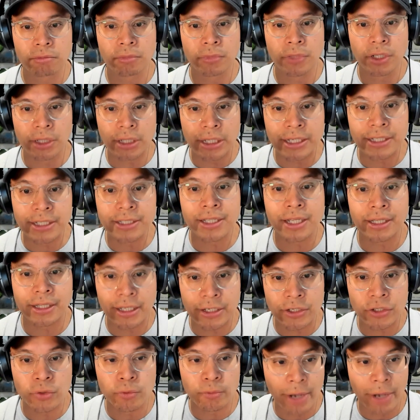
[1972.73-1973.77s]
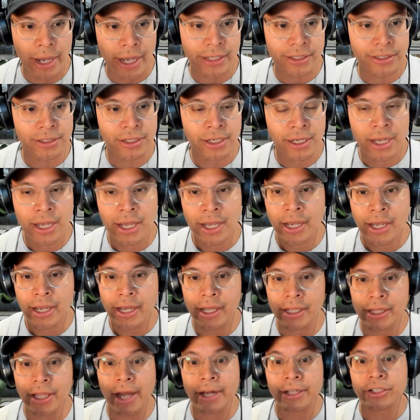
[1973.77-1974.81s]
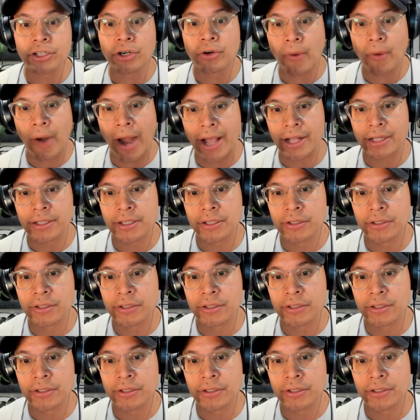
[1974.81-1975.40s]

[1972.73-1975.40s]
the things that they do best, and that is grants.